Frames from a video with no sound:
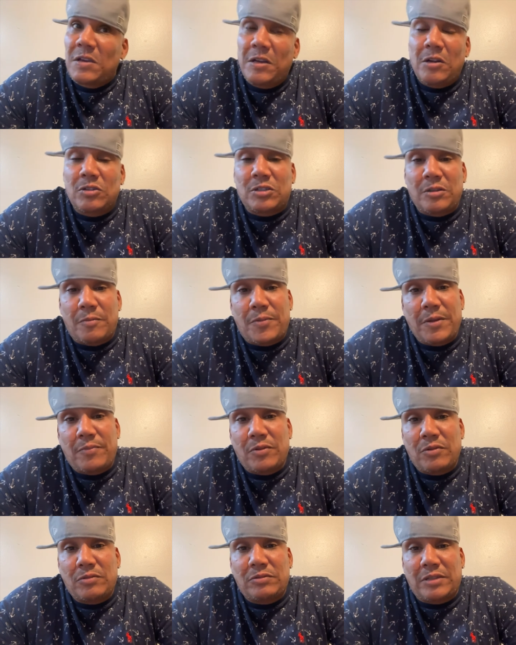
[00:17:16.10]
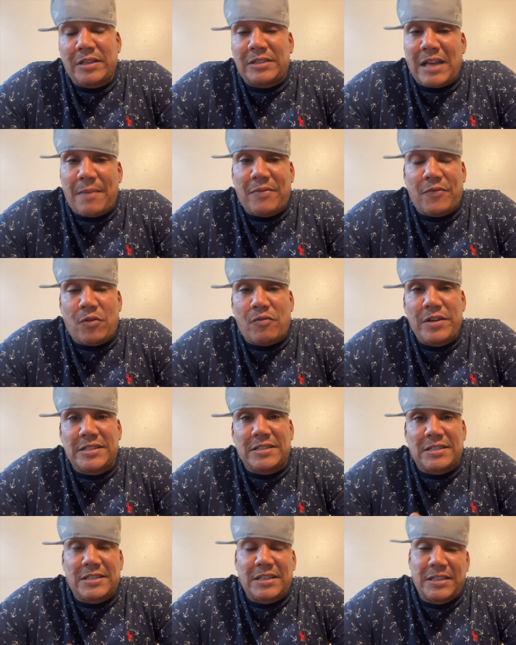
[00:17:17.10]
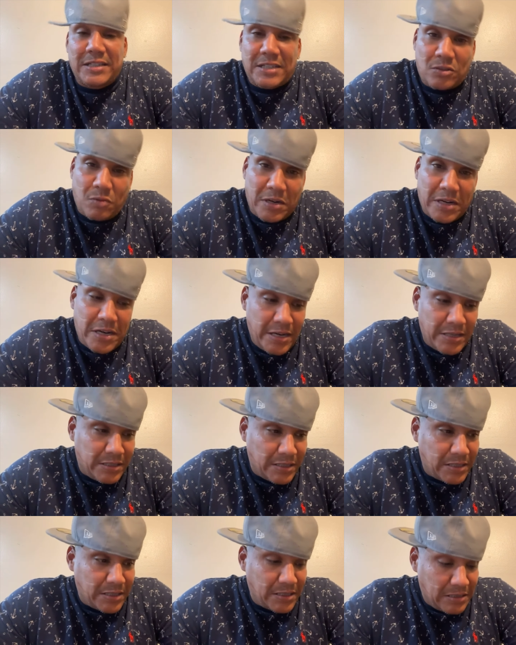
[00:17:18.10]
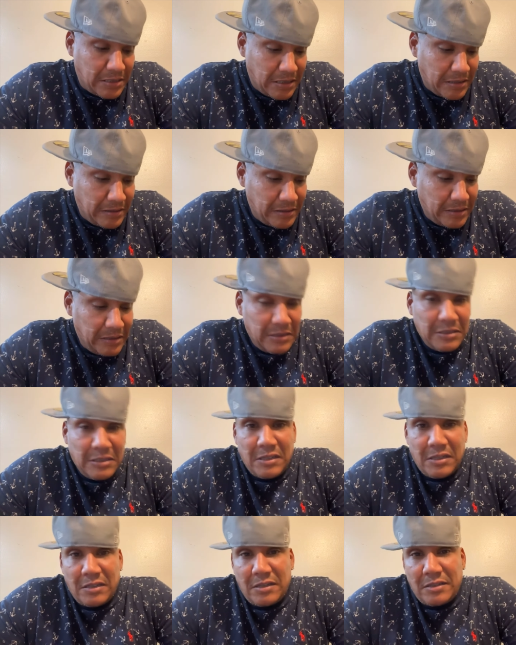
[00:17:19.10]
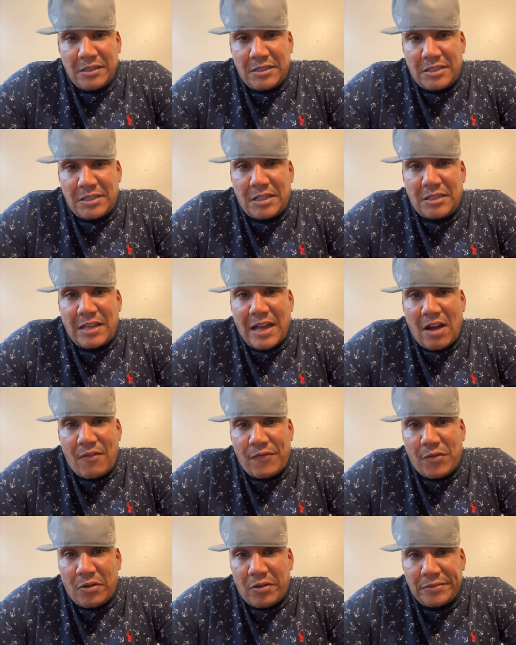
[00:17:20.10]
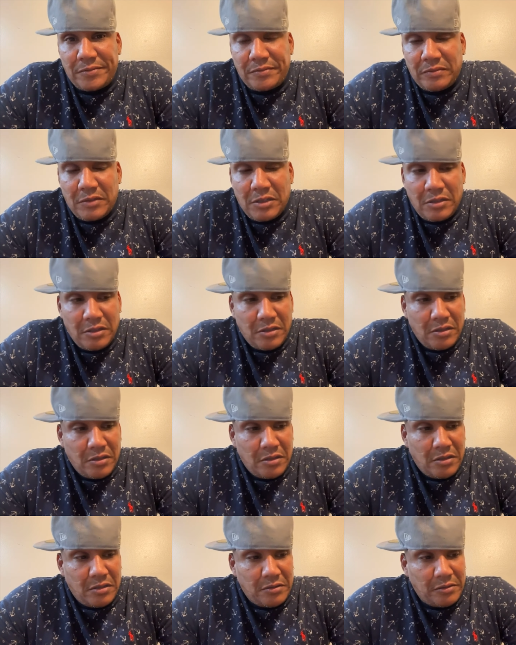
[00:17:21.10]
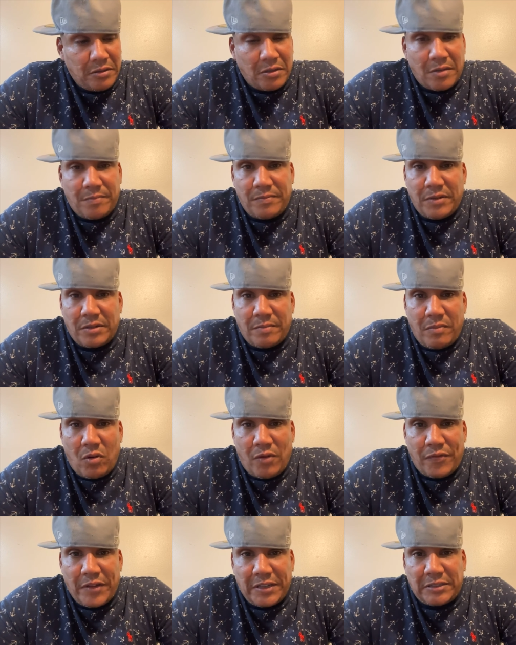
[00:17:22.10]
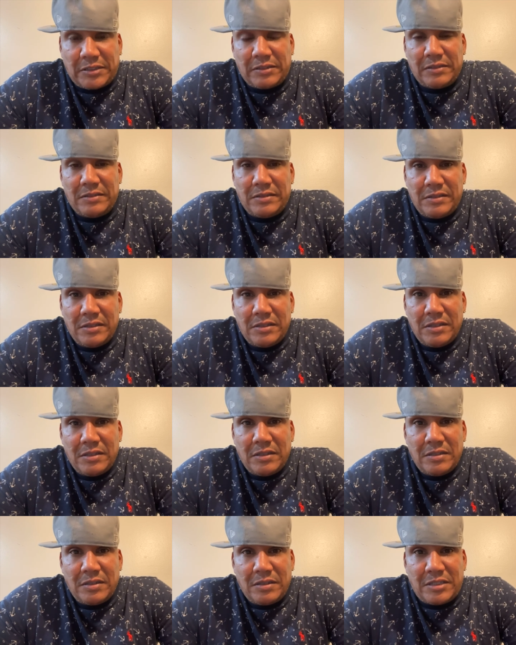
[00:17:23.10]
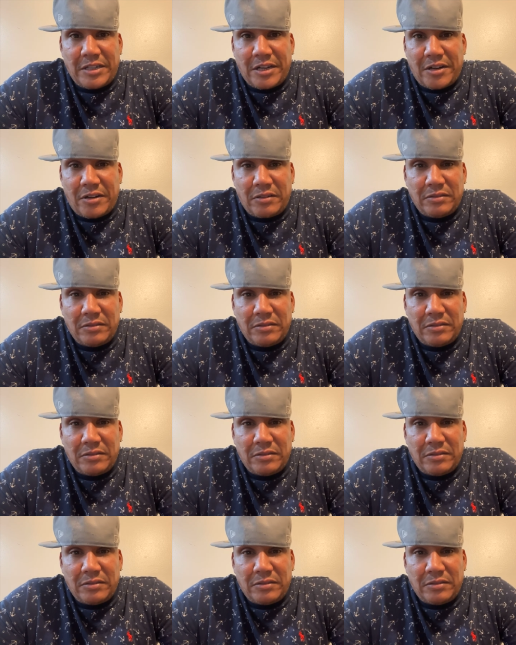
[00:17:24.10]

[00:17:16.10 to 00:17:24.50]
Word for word: you know, some people, things happen for reasons, and this is what it is. This is, uh, this is the downfall for the, for the ball face singer.